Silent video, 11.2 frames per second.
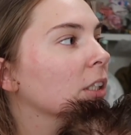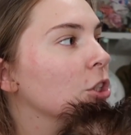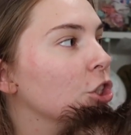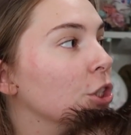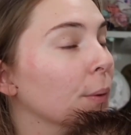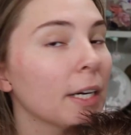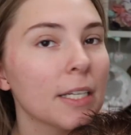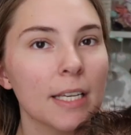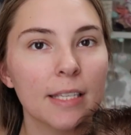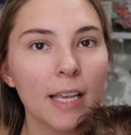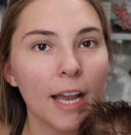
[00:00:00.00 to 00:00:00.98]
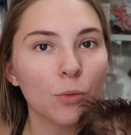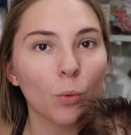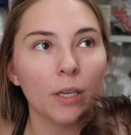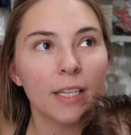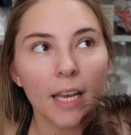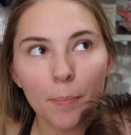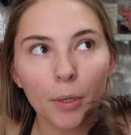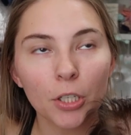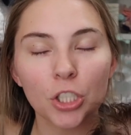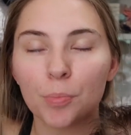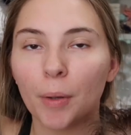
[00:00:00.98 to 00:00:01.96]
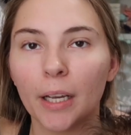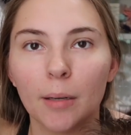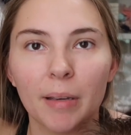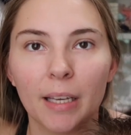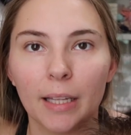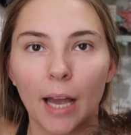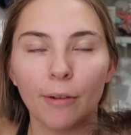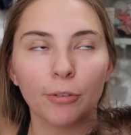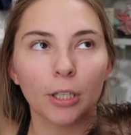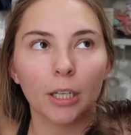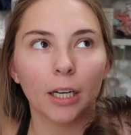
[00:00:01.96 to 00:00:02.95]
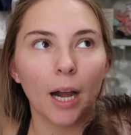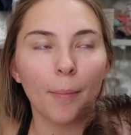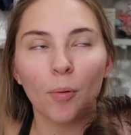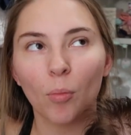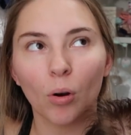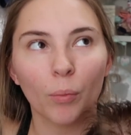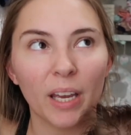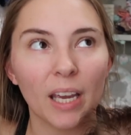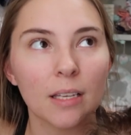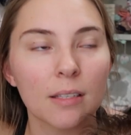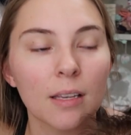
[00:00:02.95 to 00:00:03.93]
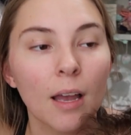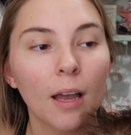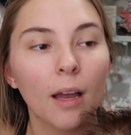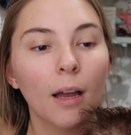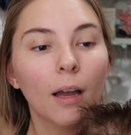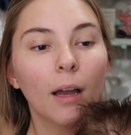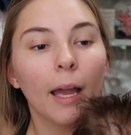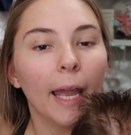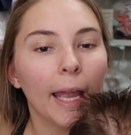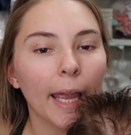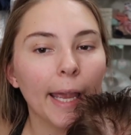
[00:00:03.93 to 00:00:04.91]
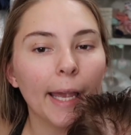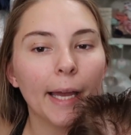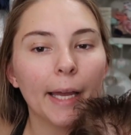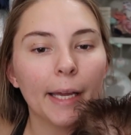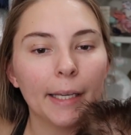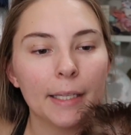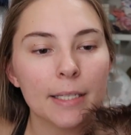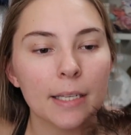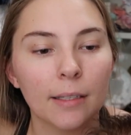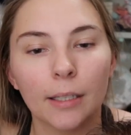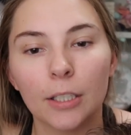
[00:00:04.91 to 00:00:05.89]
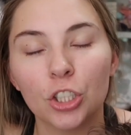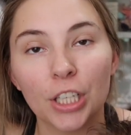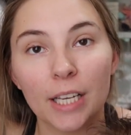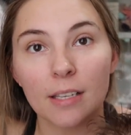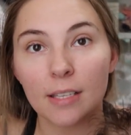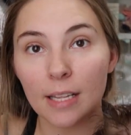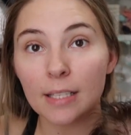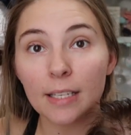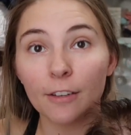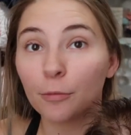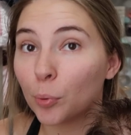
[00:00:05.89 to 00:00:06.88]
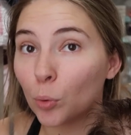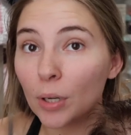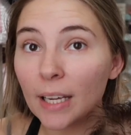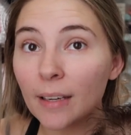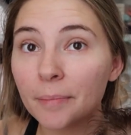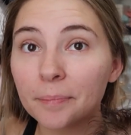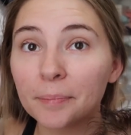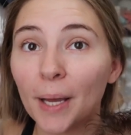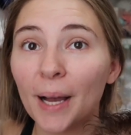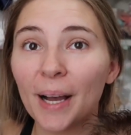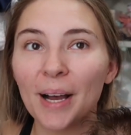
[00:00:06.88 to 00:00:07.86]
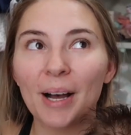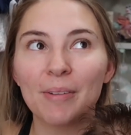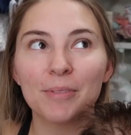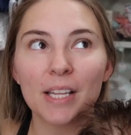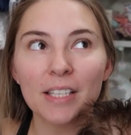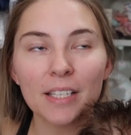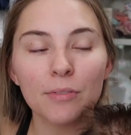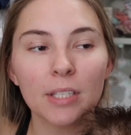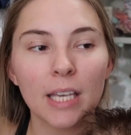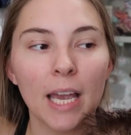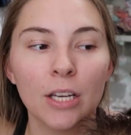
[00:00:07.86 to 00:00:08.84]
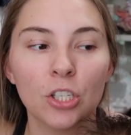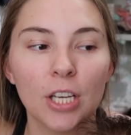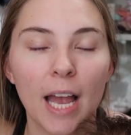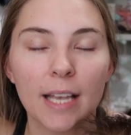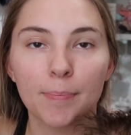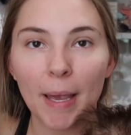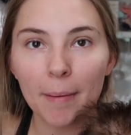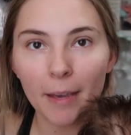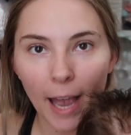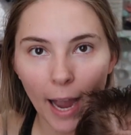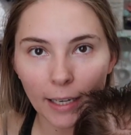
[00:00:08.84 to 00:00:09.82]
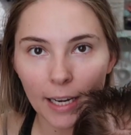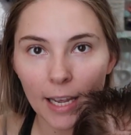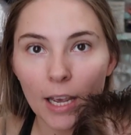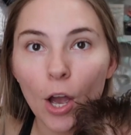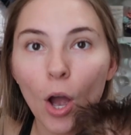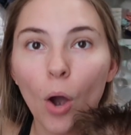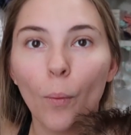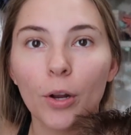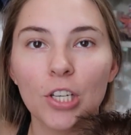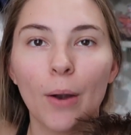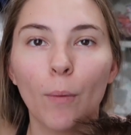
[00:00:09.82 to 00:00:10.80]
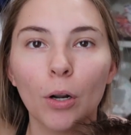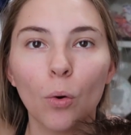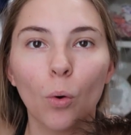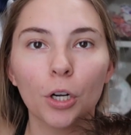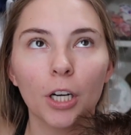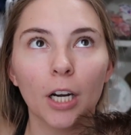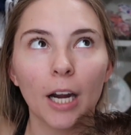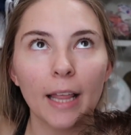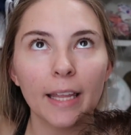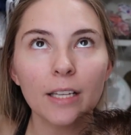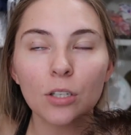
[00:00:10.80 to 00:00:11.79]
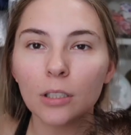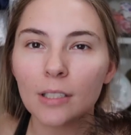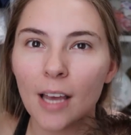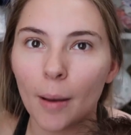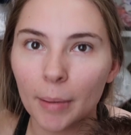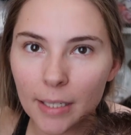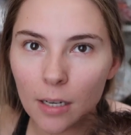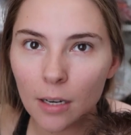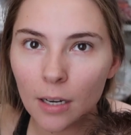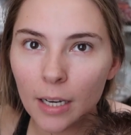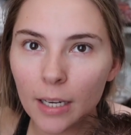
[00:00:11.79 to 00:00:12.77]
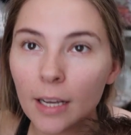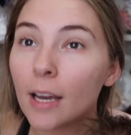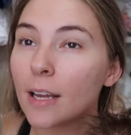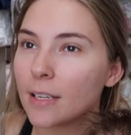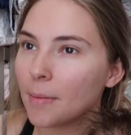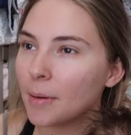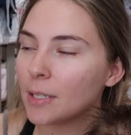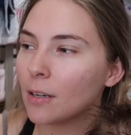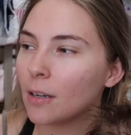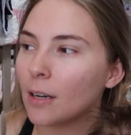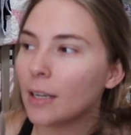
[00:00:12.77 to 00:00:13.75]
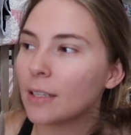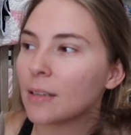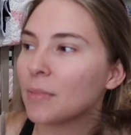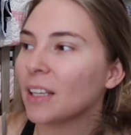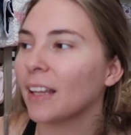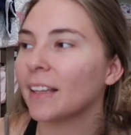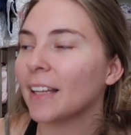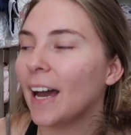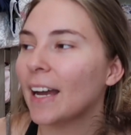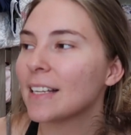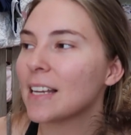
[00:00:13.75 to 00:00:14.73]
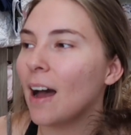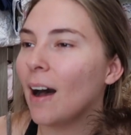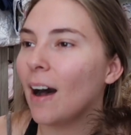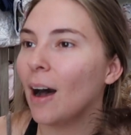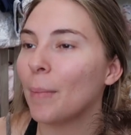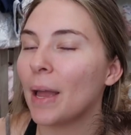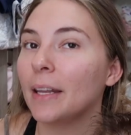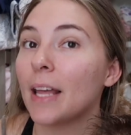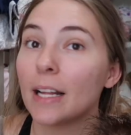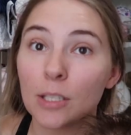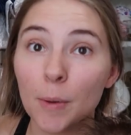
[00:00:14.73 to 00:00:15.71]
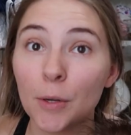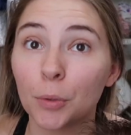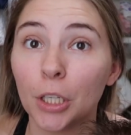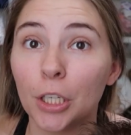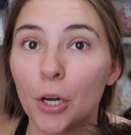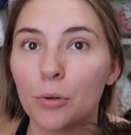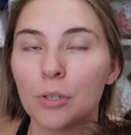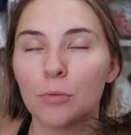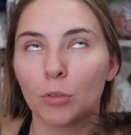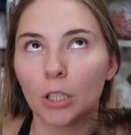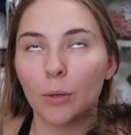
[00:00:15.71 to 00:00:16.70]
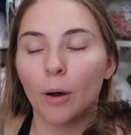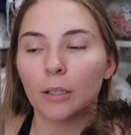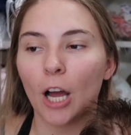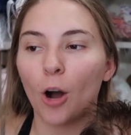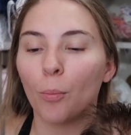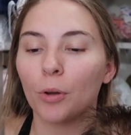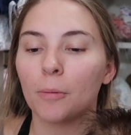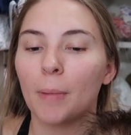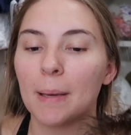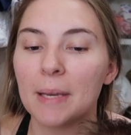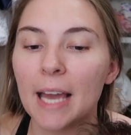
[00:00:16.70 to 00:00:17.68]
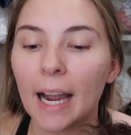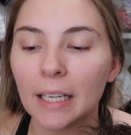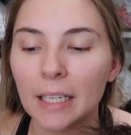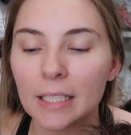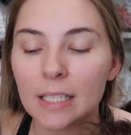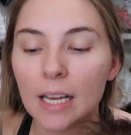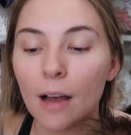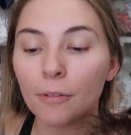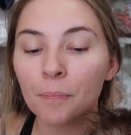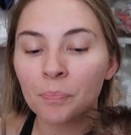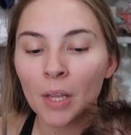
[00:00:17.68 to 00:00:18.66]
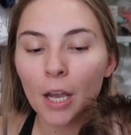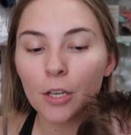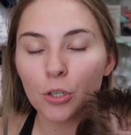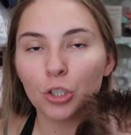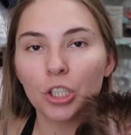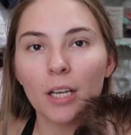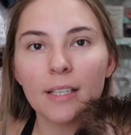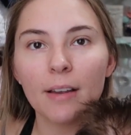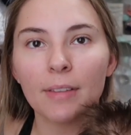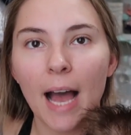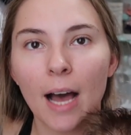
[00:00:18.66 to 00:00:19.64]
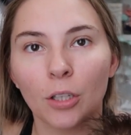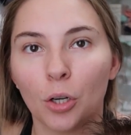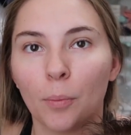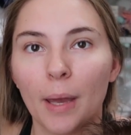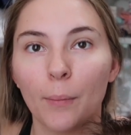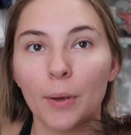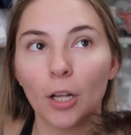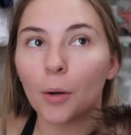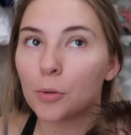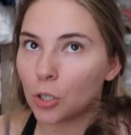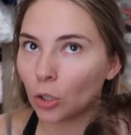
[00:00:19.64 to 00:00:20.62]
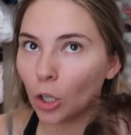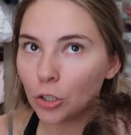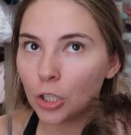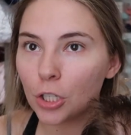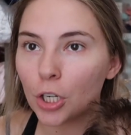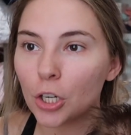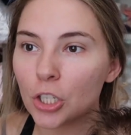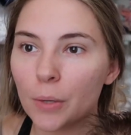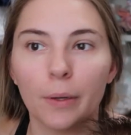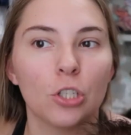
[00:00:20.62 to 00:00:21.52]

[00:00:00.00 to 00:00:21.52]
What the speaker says: She wears a size 1 diaper. She's probably going to be in that for a couple more weeks. And she has a sensitive booty, sensitive skin. She has baby acne, which I want to order. I think it's called Tubby Todd, something like that. And that's been really known really well to help with baby acne and stuff. So she does have that a little bit. We thought it was her laundry detergent.